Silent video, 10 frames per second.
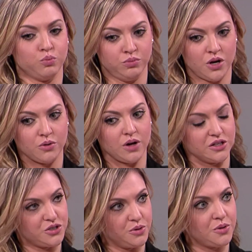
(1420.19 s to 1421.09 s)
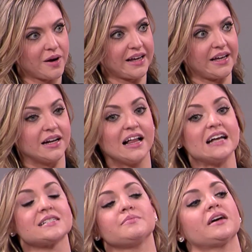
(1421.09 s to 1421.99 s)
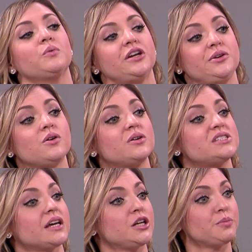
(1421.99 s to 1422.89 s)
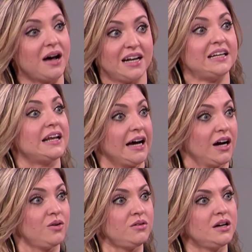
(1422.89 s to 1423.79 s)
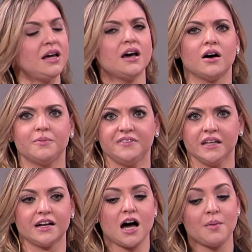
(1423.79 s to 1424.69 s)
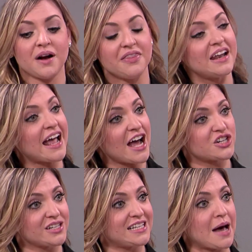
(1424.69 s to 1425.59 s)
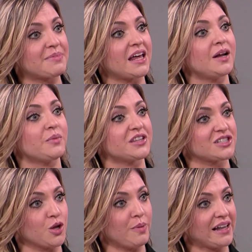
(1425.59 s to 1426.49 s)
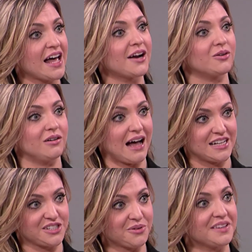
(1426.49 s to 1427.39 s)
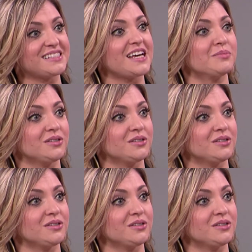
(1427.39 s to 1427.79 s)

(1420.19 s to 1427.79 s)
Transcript: I'll do the Reiki and I'll ask them like, what are you noticing in your body now? I'm feeling calmer. And then I actually tap that in with slow bilateral as they're on the table.